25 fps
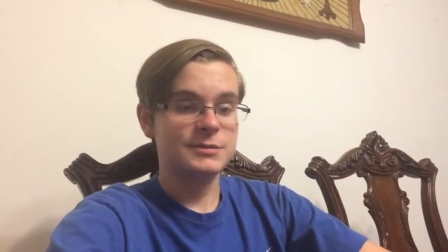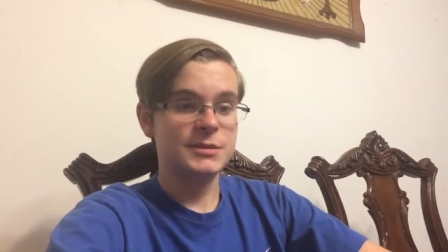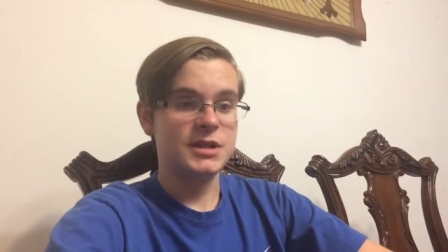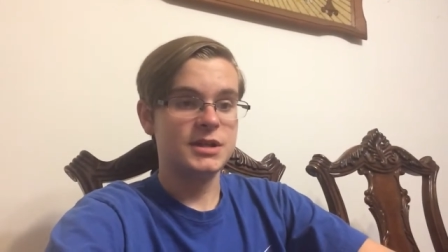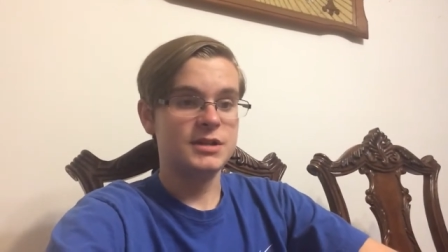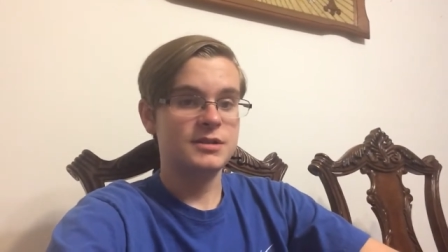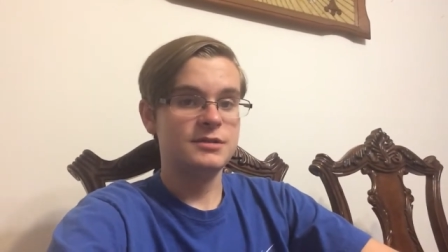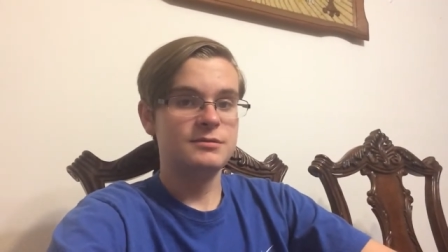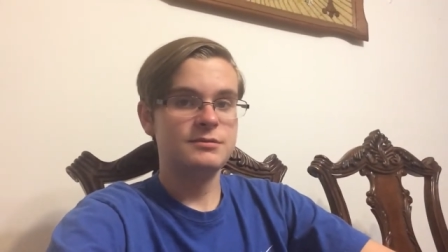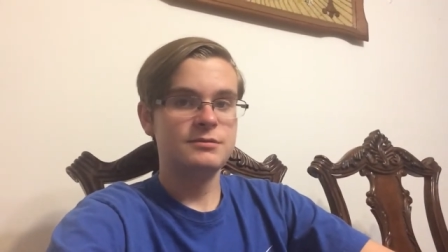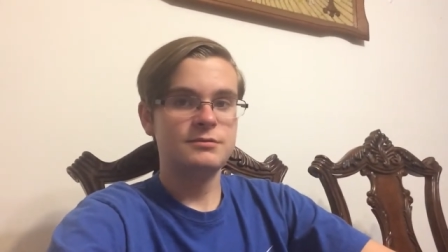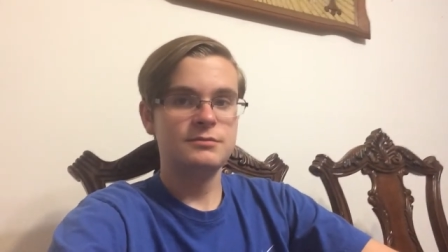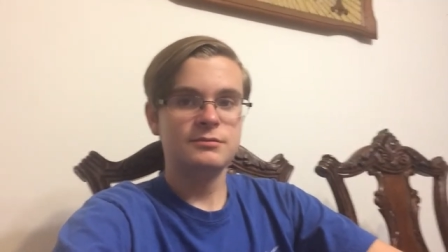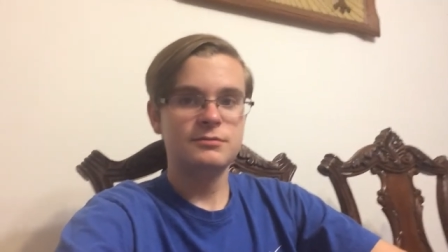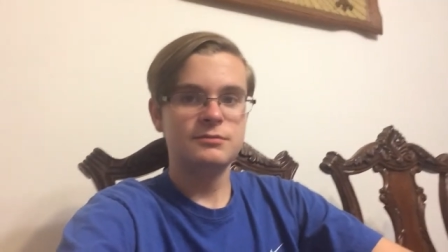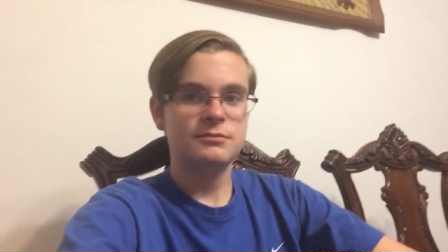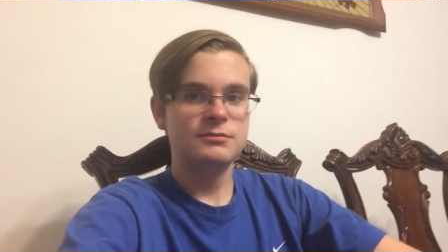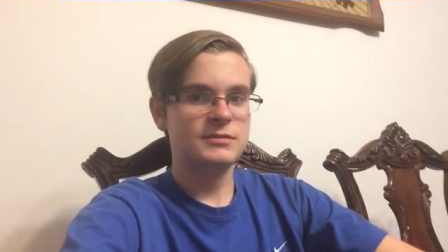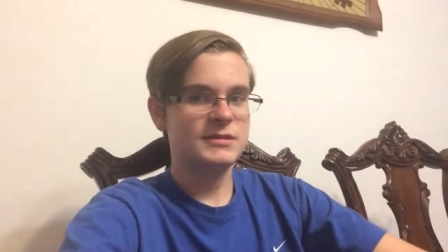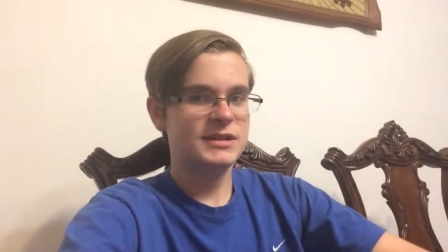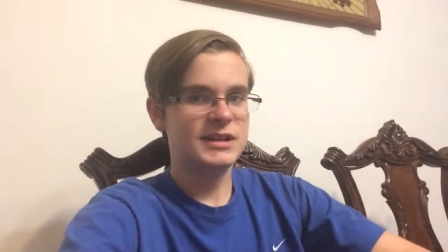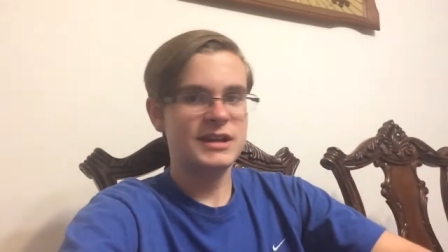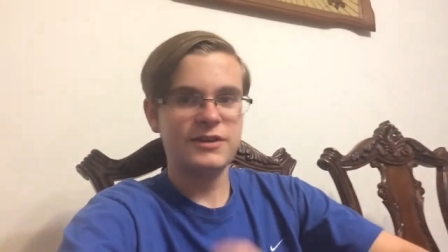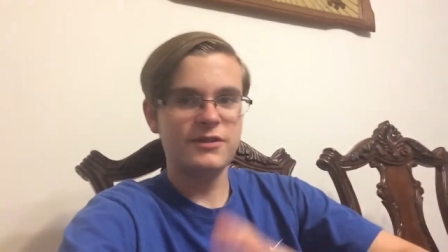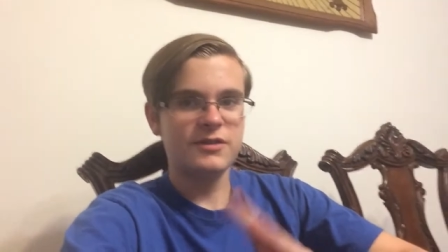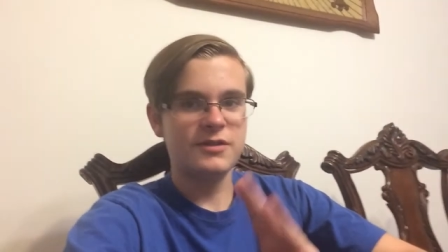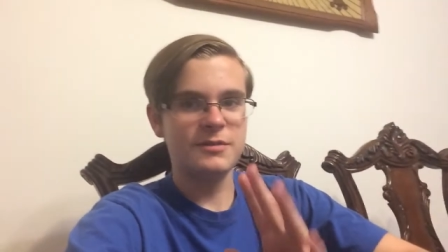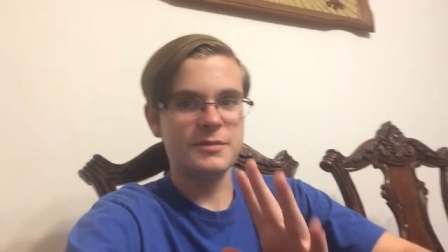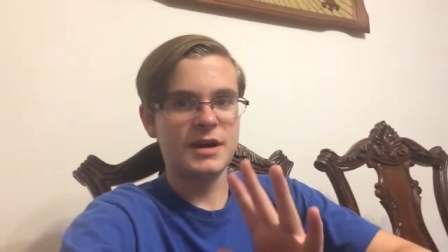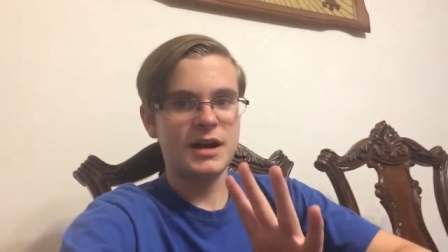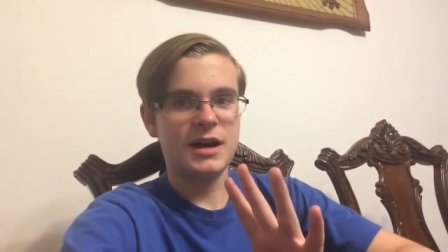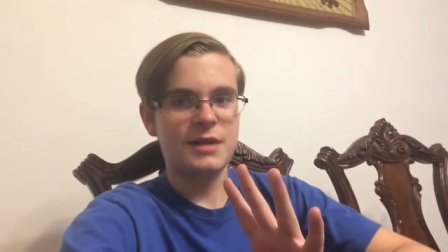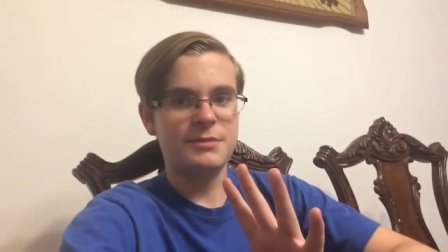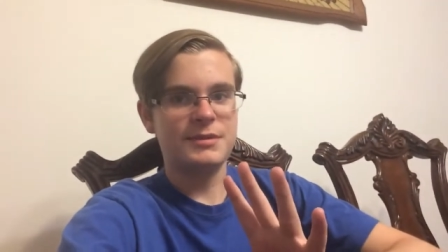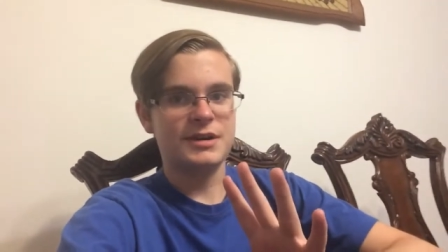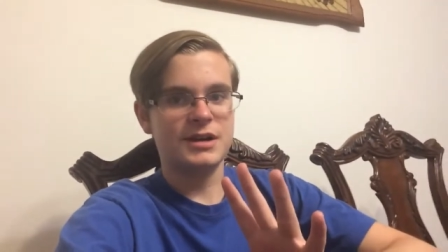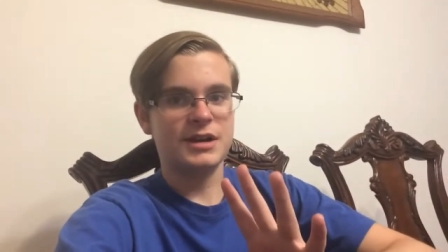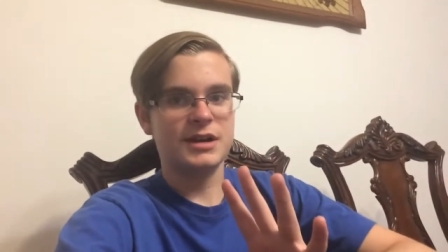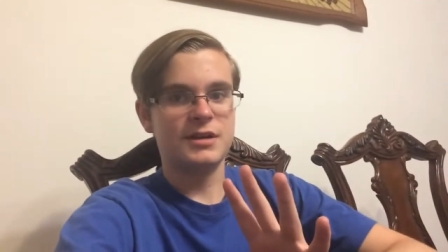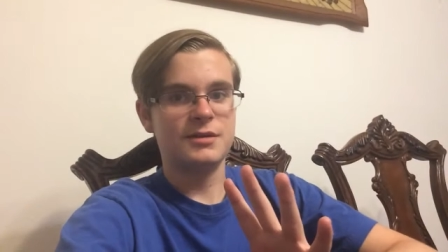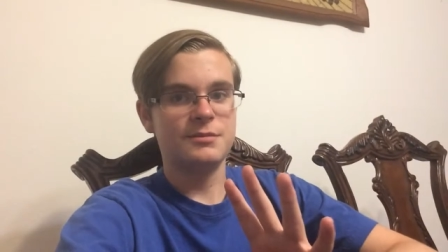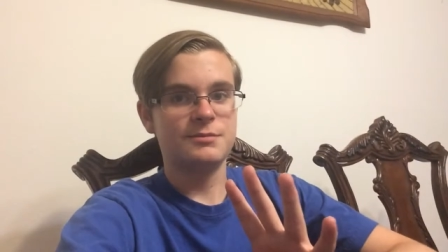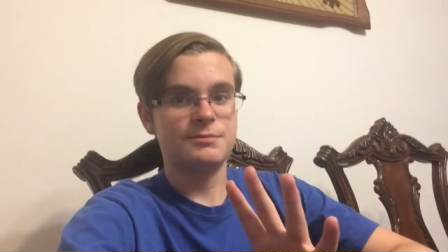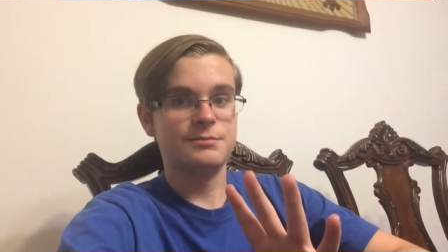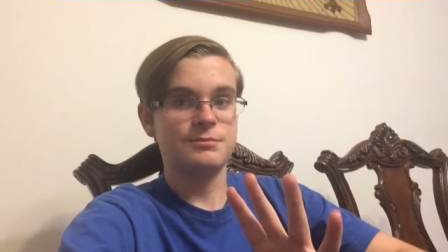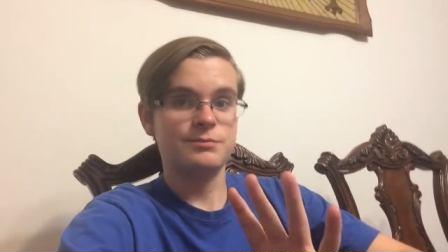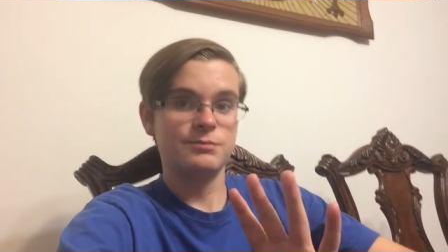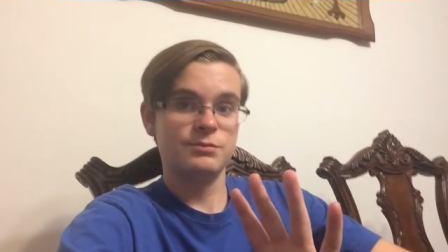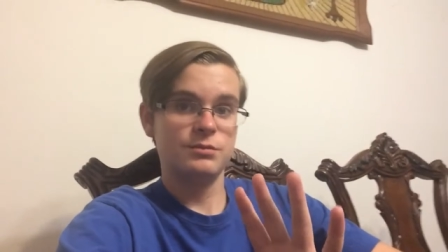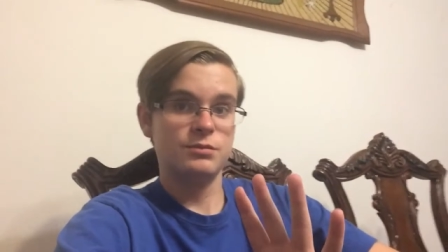I mean, Never mind, I'm not going to
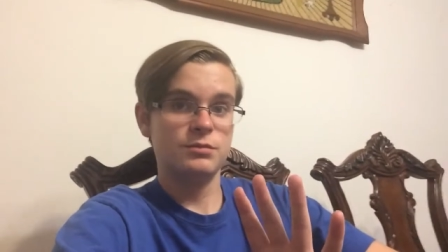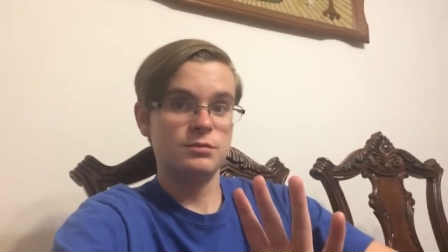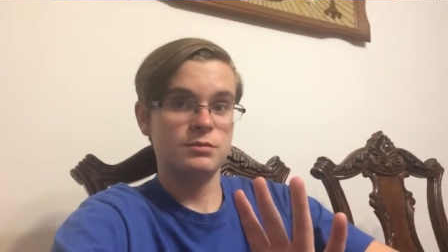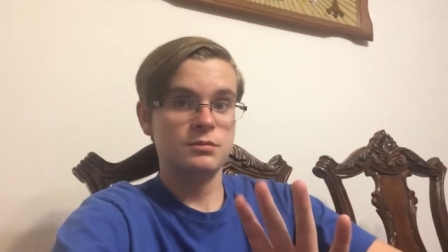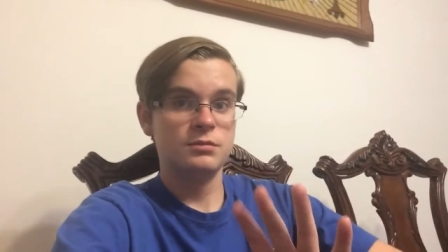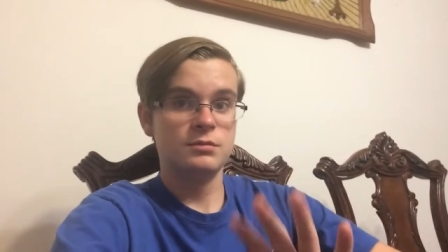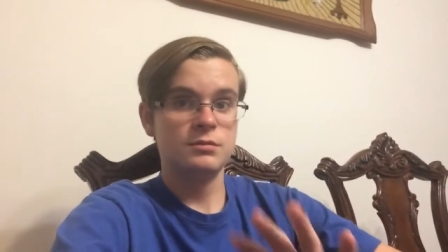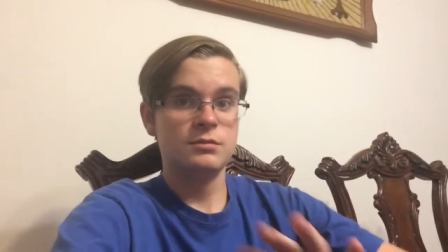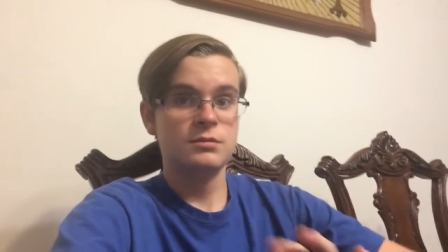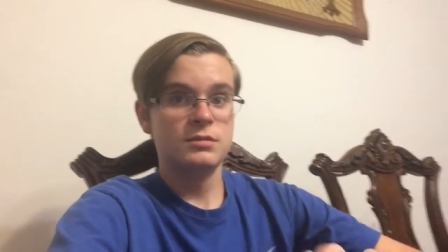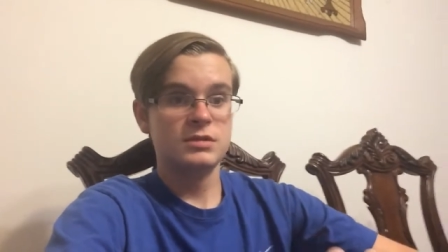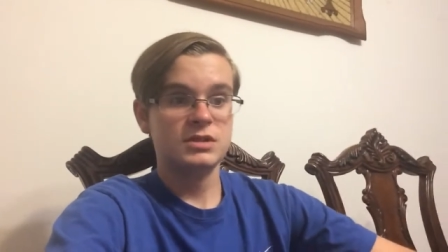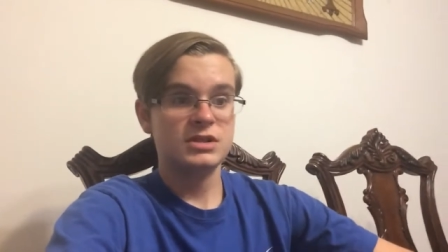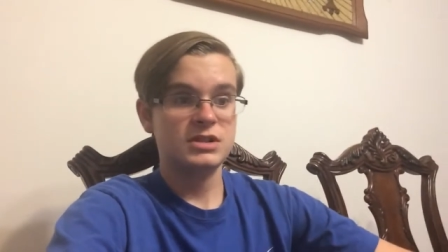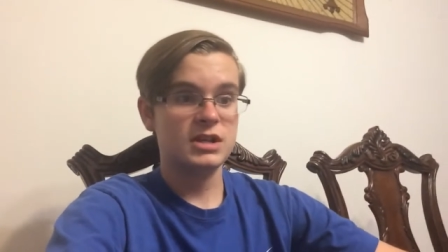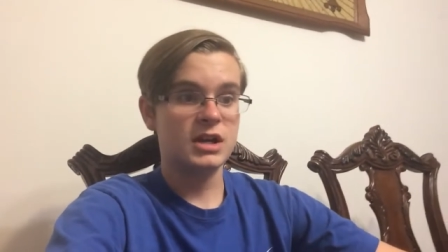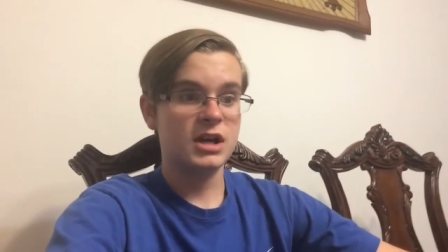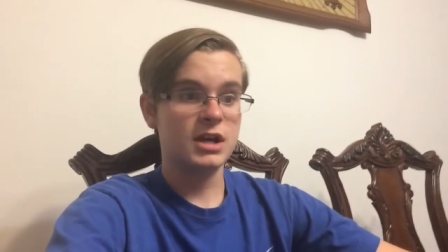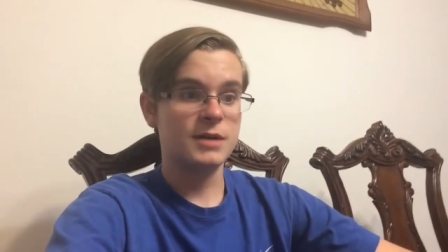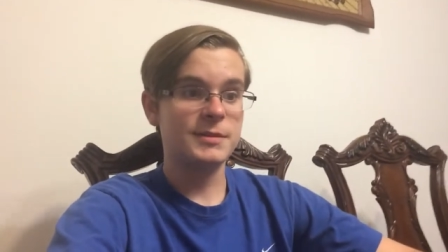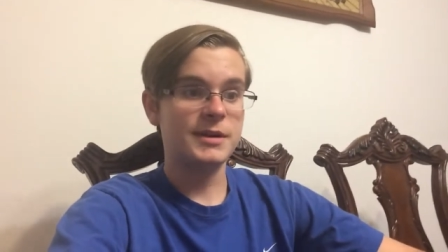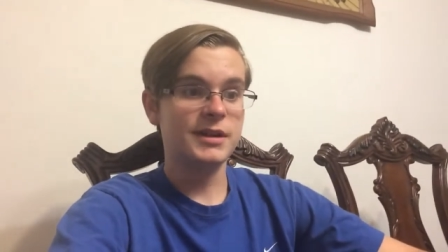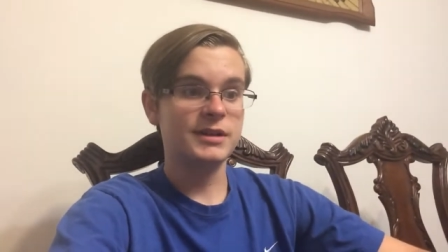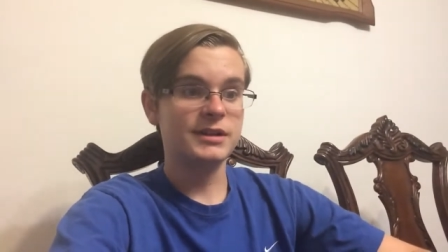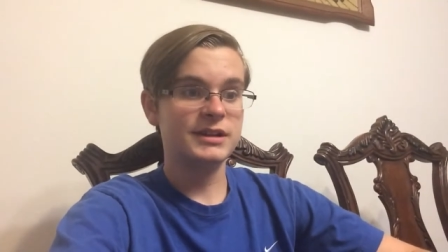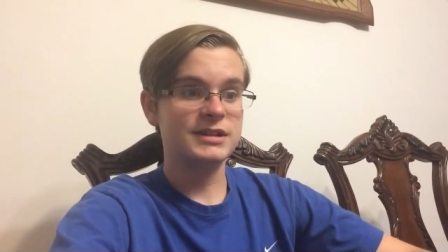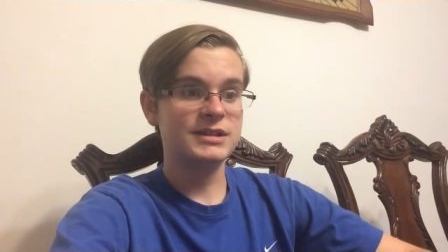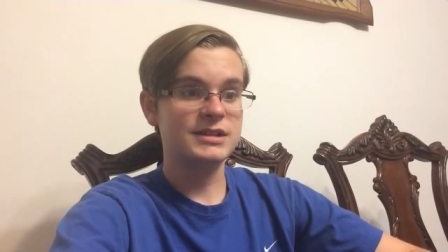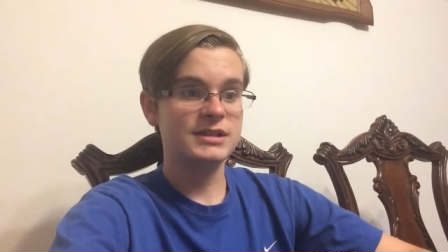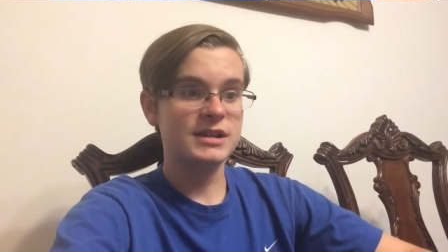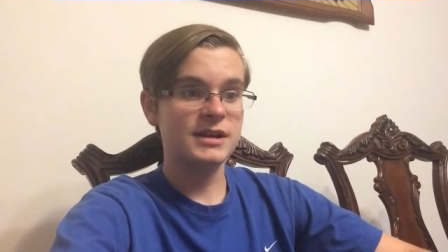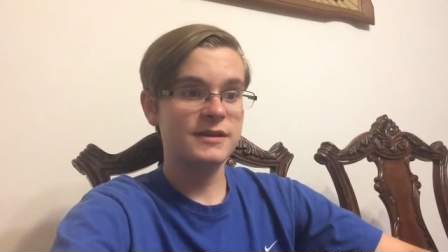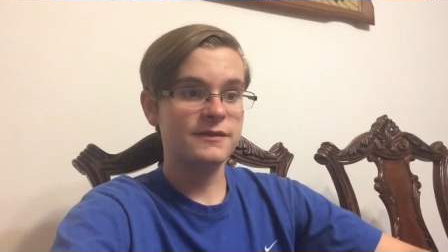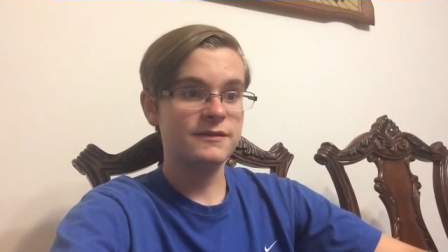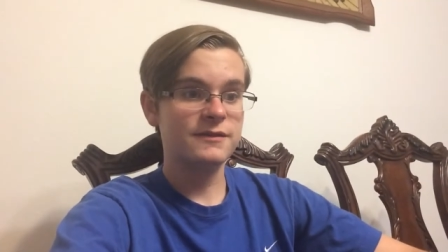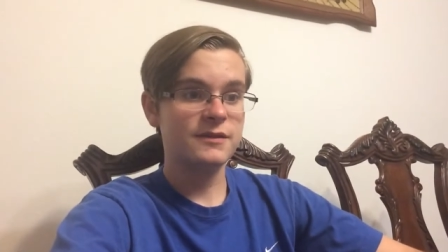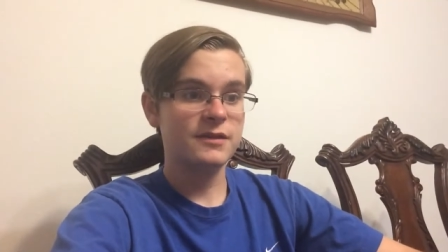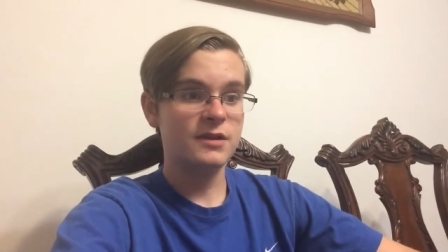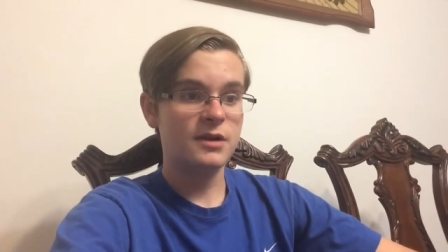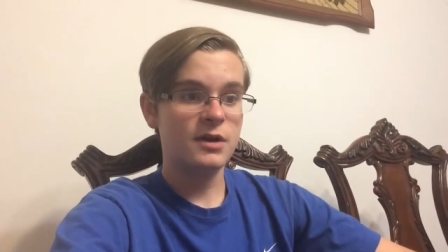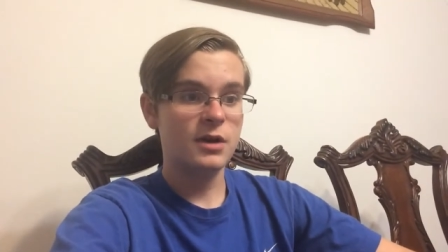talk about that stuff.